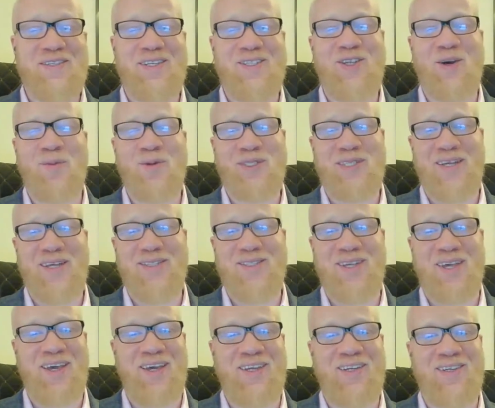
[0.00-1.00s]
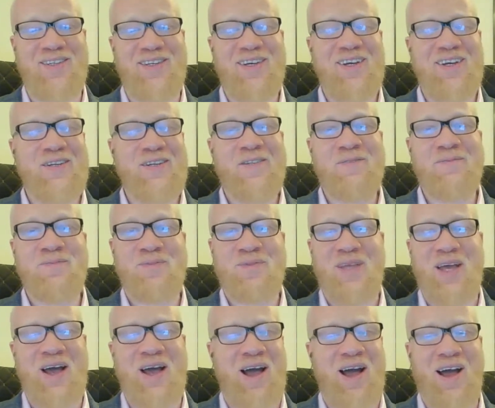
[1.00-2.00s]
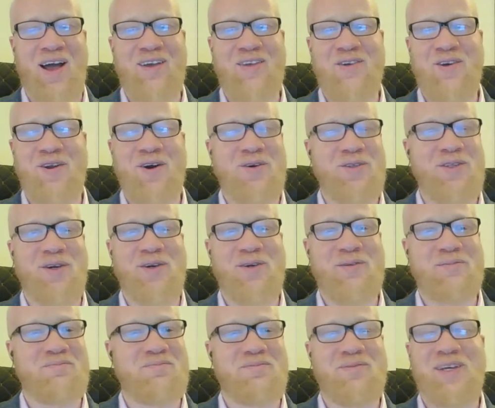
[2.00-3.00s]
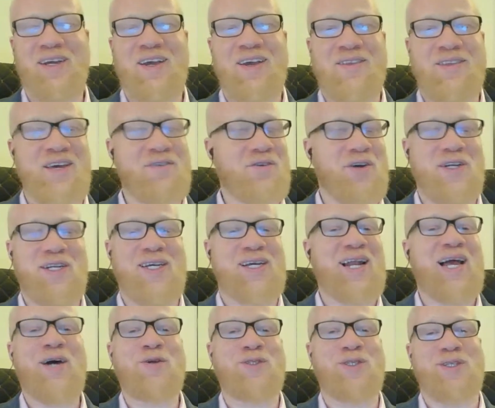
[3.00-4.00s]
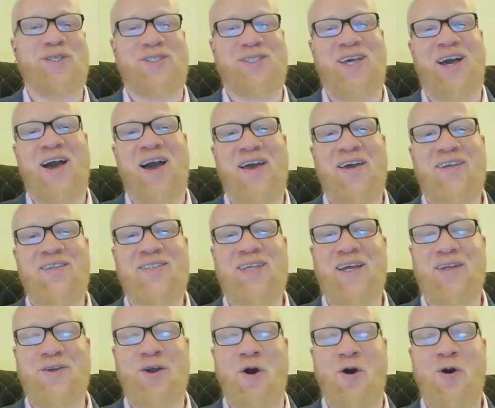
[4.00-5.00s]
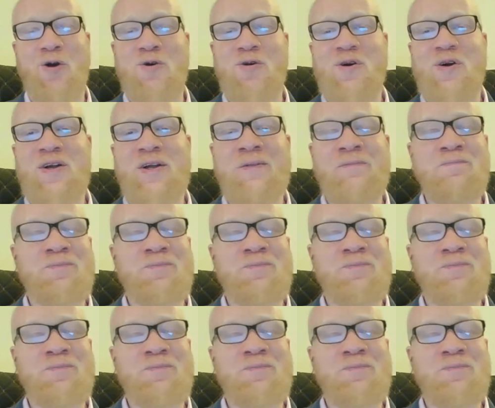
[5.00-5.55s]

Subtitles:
It's almost like saying, there are never any clouds in the sky. It's like, no,